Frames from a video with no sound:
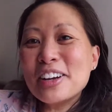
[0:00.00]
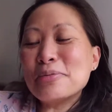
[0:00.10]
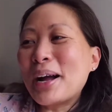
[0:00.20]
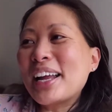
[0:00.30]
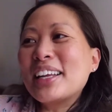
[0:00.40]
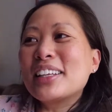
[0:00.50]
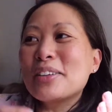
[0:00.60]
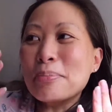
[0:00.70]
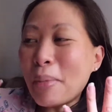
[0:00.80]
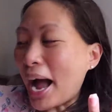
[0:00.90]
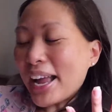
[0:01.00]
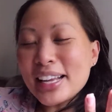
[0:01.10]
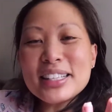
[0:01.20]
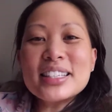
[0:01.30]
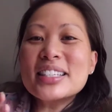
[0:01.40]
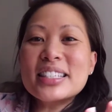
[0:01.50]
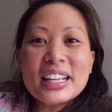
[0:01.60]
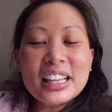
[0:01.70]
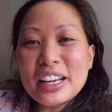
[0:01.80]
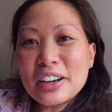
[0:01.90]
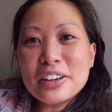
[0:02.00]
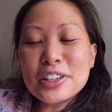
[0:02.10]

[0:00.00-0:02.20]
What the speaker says: My mind is clear.